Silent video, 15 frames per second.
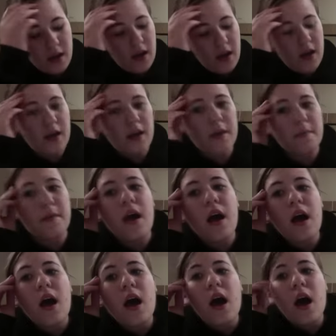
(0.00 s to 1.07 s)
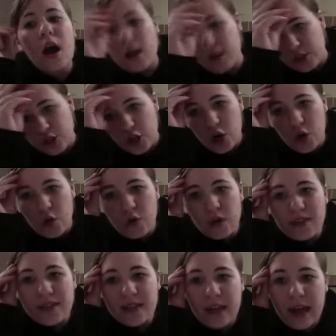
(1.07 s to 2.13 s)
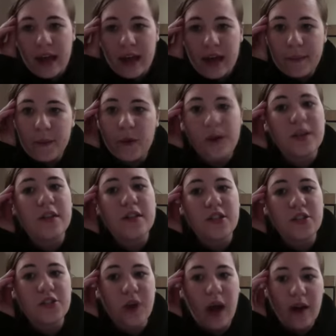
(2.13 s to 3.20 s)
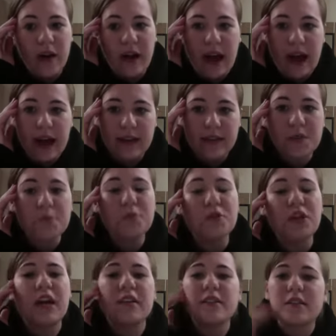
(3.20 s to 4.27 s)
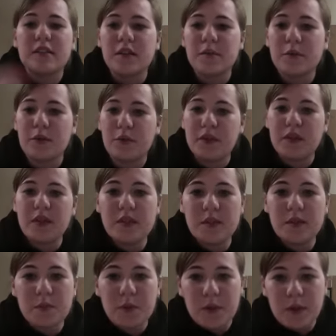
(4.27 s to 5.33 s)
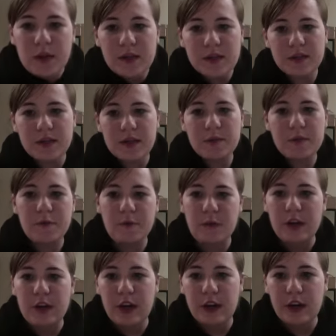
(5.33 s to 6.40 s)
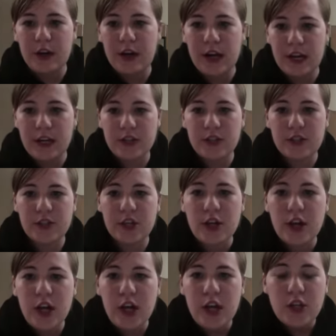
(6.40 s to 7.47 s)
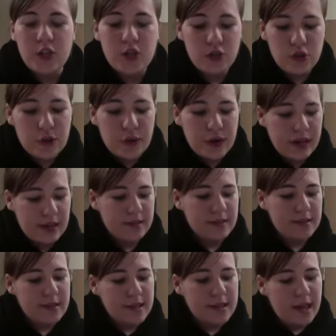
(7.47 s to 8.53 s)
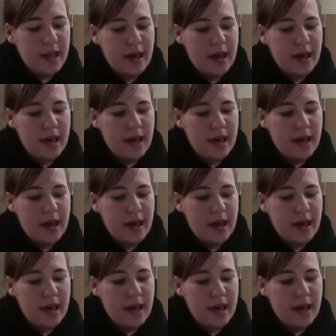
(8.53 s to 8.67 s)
Um, so today I'm going to teach you how to add and subtract. It's going to be really simple because it's going to be for younger aged students.